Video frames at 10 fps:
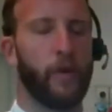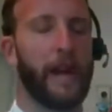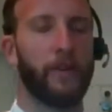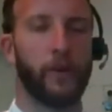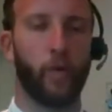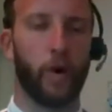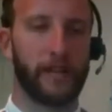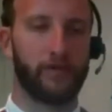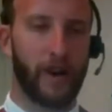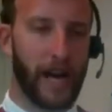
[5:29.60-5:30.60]
Whenever you want
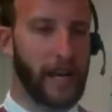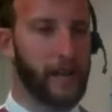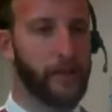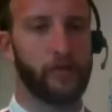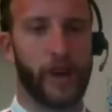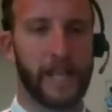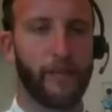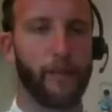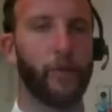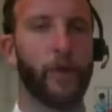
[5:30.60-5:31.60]
to try a new
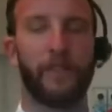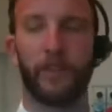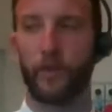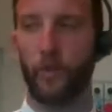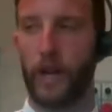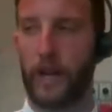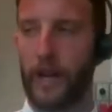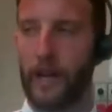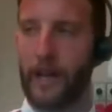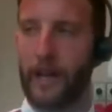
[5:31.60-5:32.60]
recipe, whenever you want
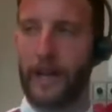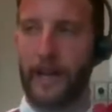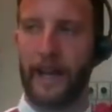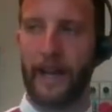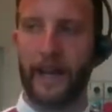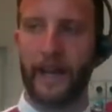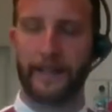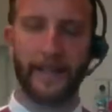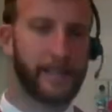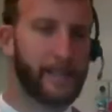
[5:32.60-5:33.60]
to
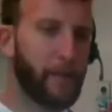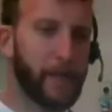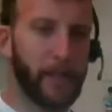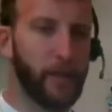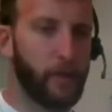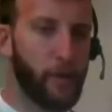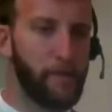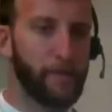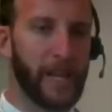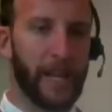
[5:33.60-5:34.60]
test something
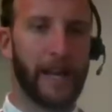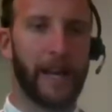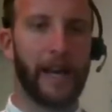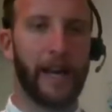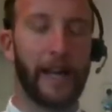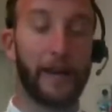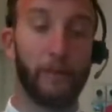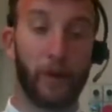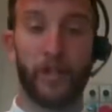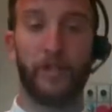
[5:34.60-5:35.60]
new,
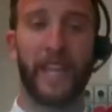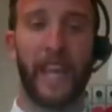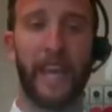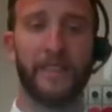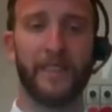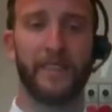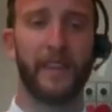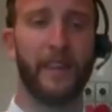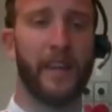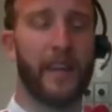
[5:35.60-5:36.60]
in most of the cases,
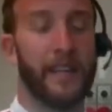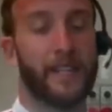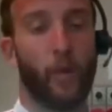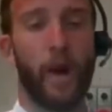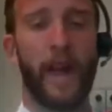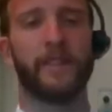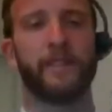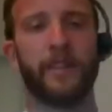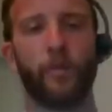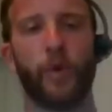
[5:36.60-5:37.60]
it's a
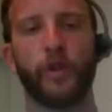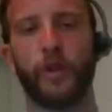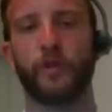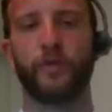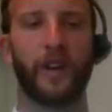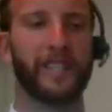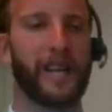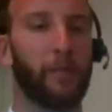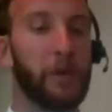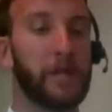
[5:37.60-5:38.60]
waste to produce, for
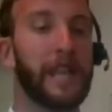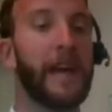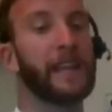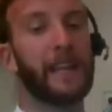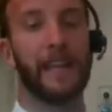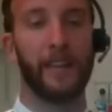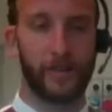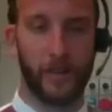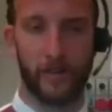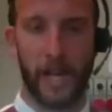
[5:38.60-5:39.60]
example, 10
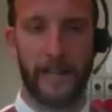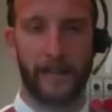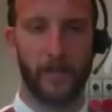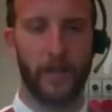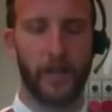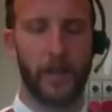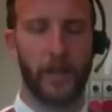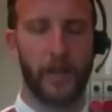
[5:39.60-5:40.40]
kilos of gelato